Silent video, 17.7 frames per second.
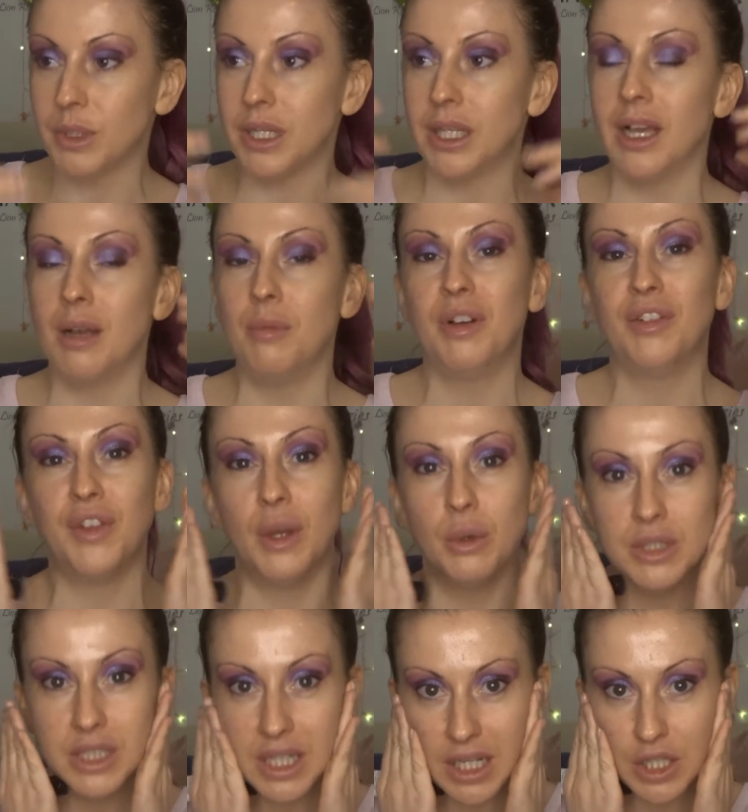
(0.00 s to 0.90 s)
but I like my
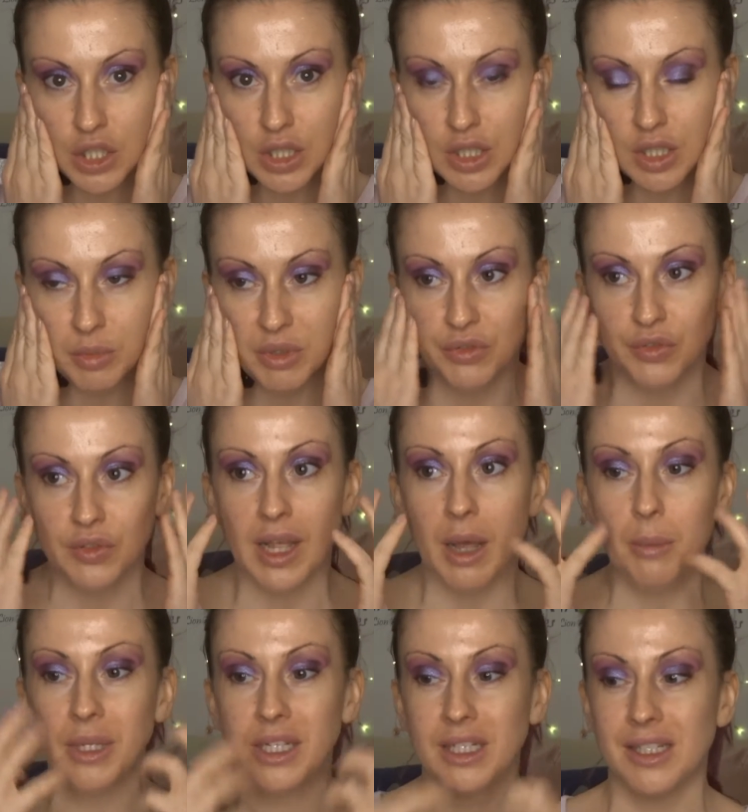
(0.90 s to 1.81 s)
foundation to be
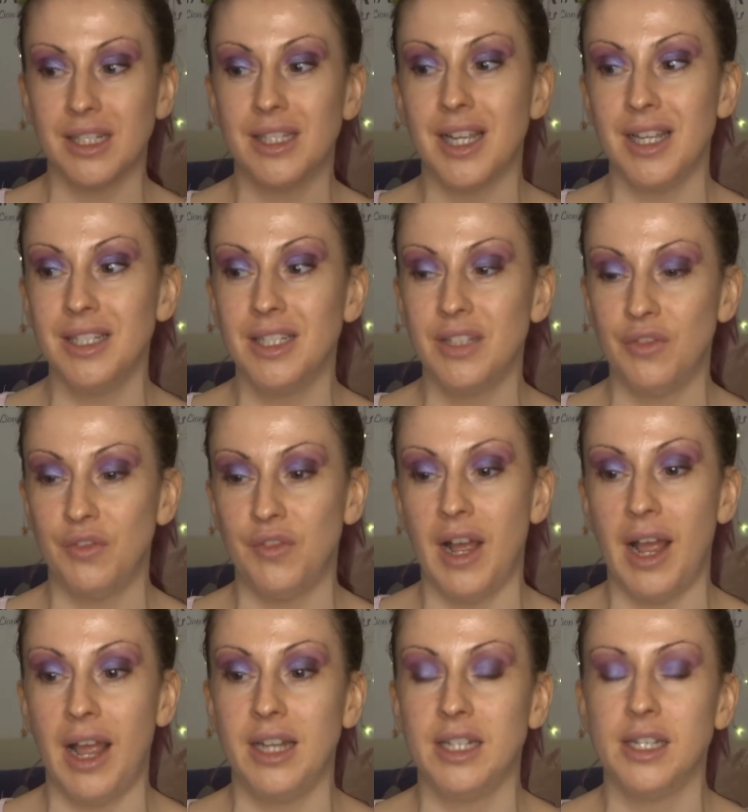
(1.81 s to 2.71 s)
flat because I tend to
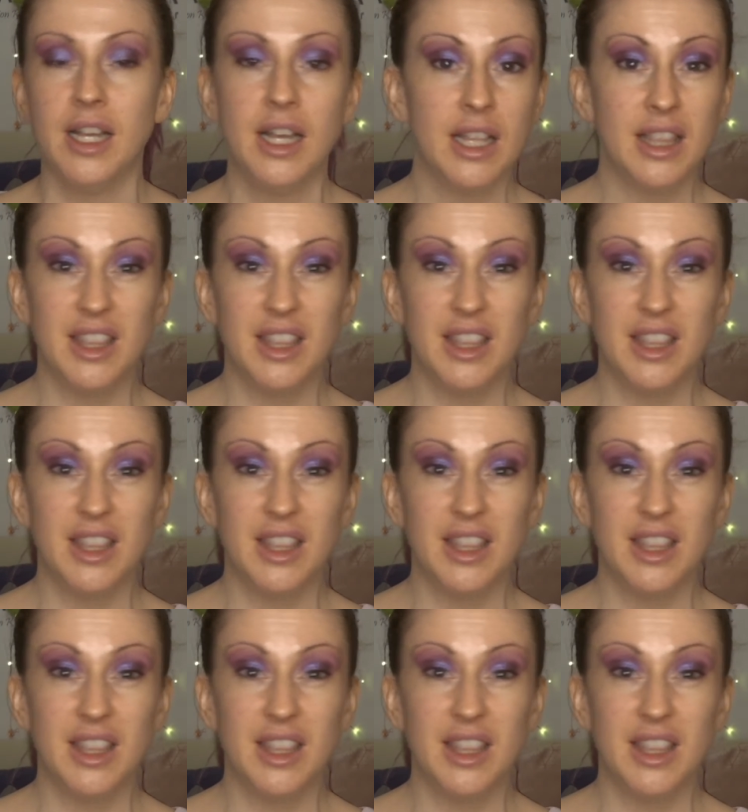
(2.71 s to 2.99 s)
find